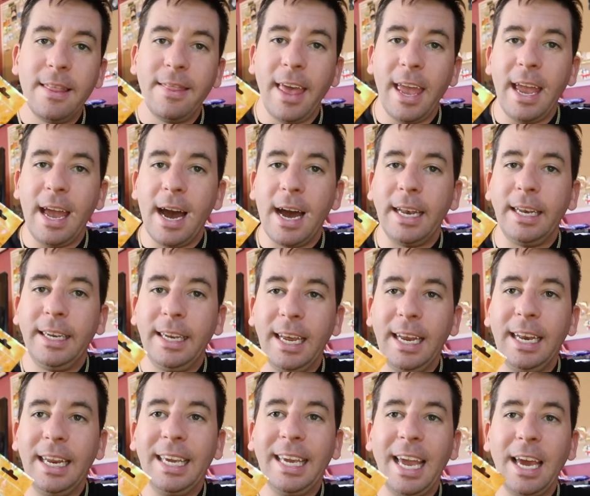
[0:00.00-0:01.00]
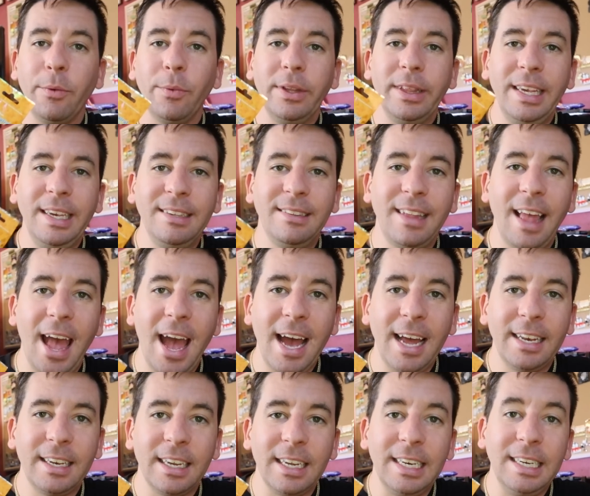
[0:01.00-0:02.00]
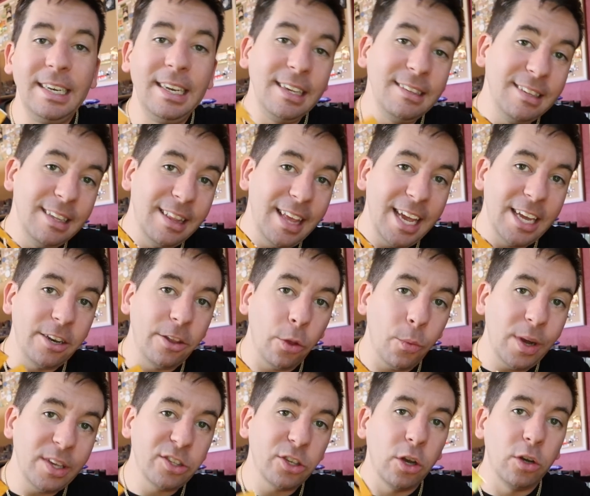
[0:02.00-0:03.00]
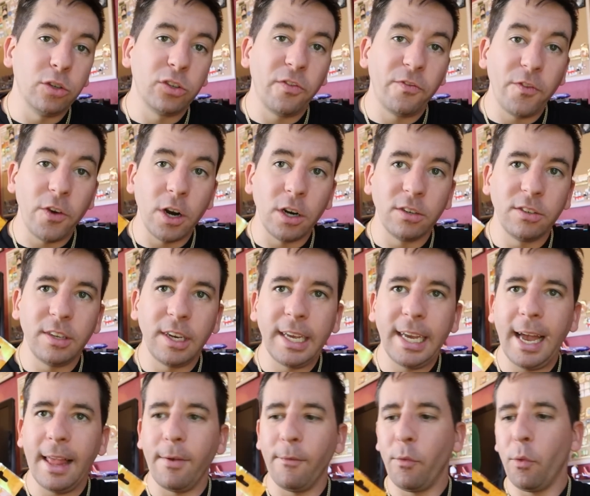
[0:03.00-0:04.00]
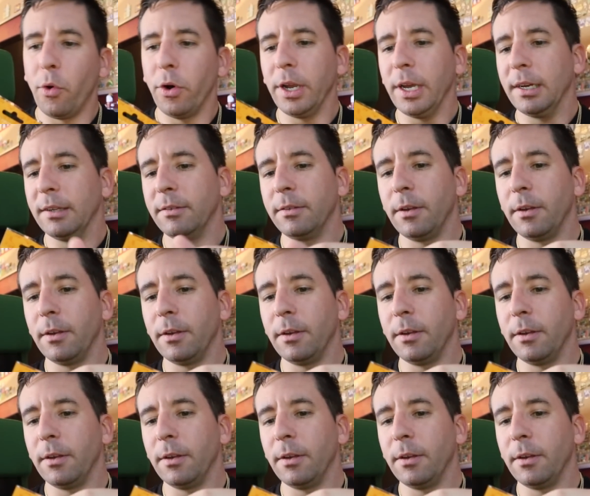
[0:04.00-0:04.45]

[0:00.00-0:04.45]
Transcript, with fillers: They did get released at Disneyland on the West Coast first in California.